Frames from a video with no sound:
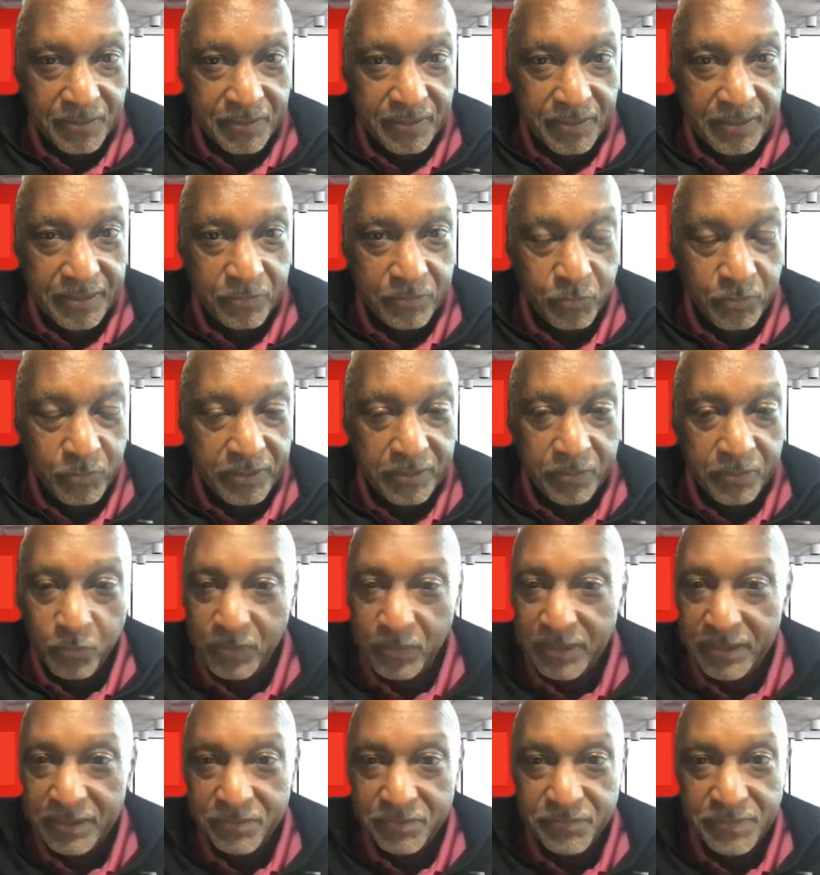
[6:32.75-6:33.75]
And
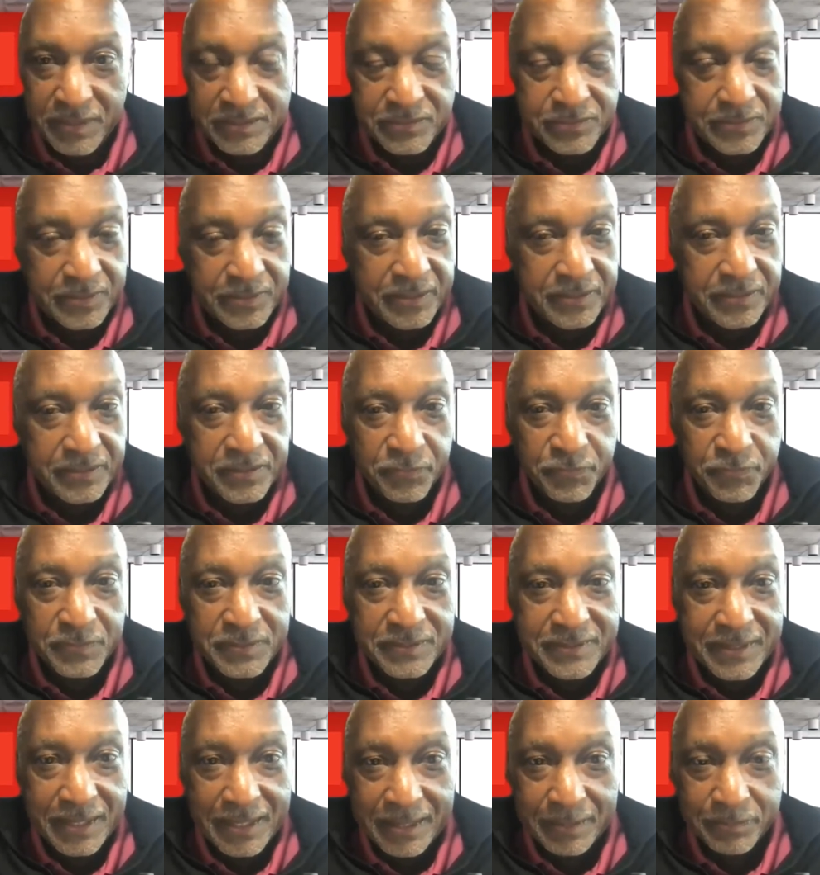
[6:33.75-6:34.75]
we invested in different
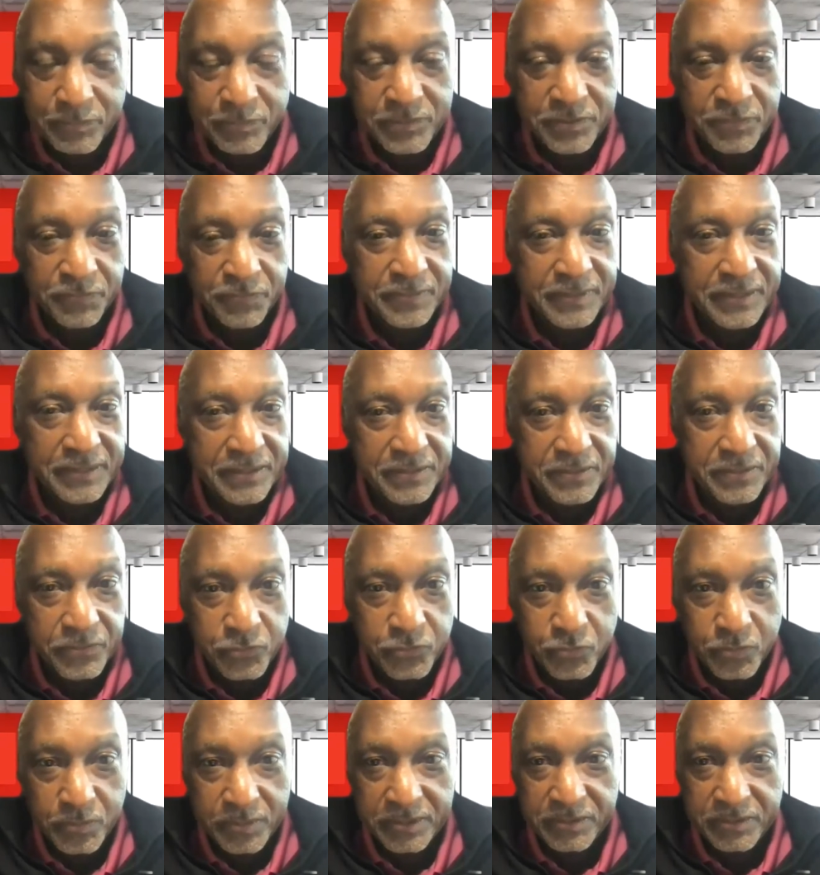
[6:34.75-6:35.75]
types, different
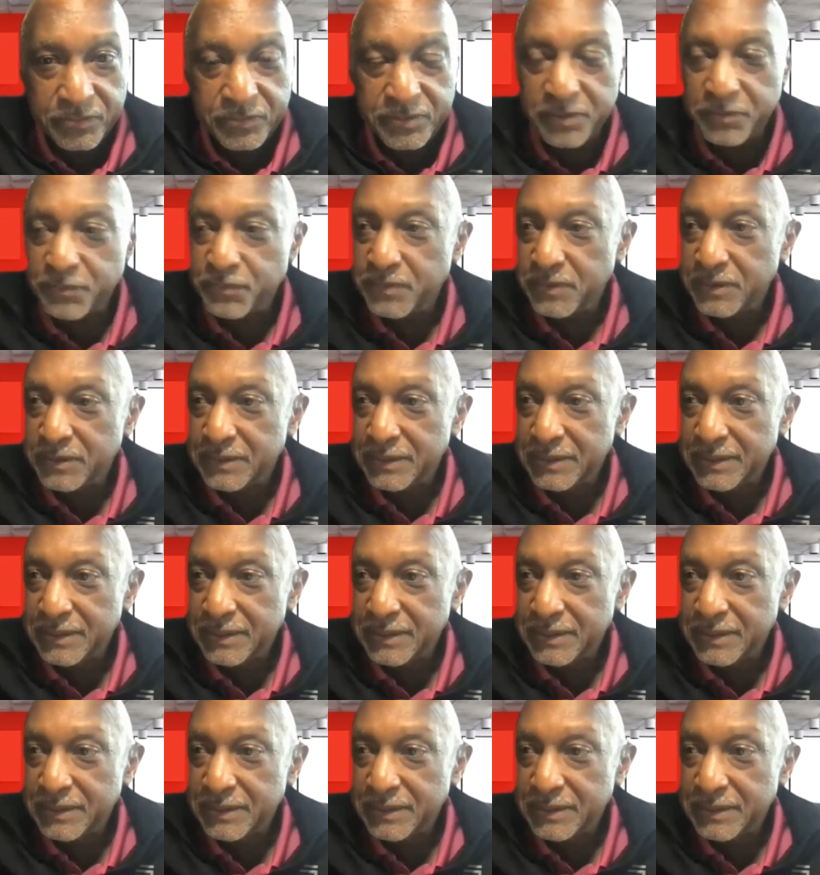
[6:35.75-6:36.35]
industries, different